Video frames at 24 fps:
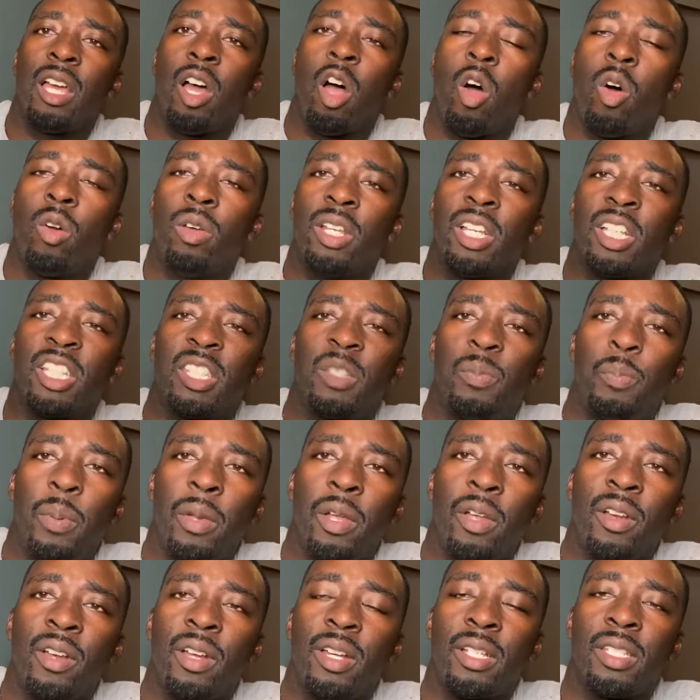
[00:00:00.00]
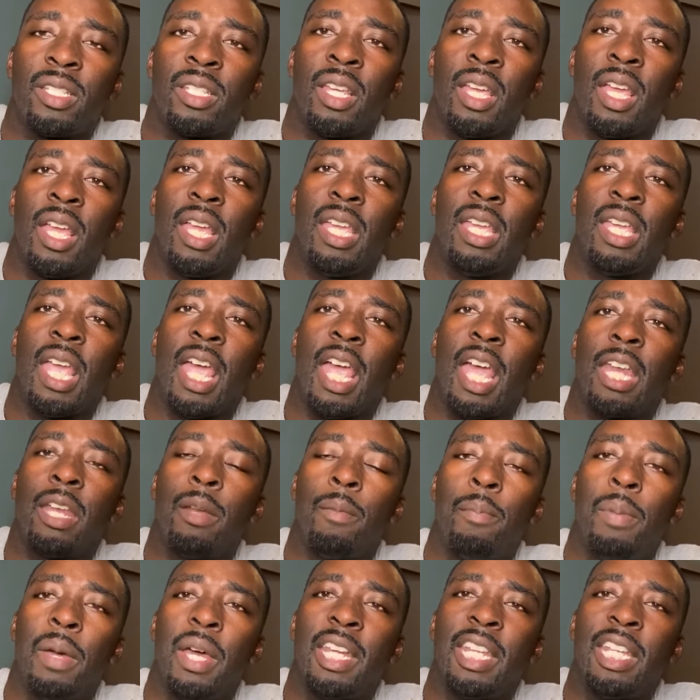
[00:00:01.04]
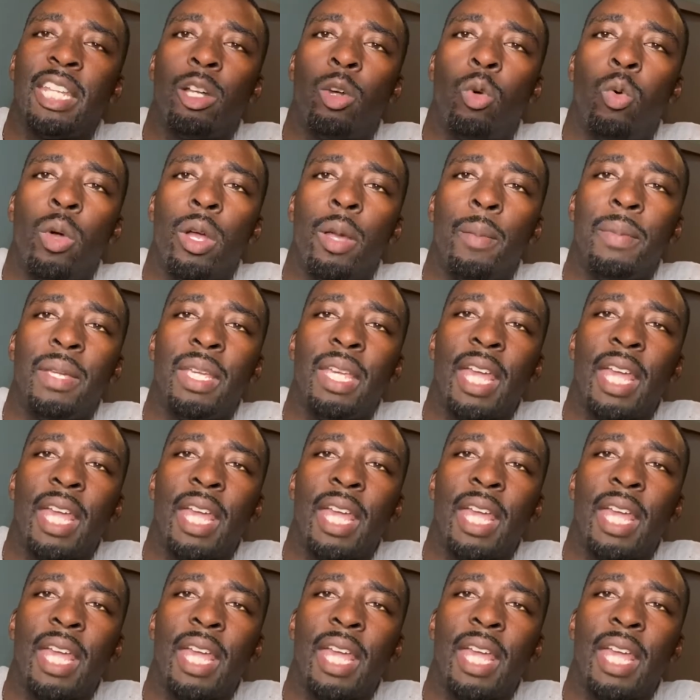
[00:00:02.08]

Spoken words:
all the experience. He had the better equipment.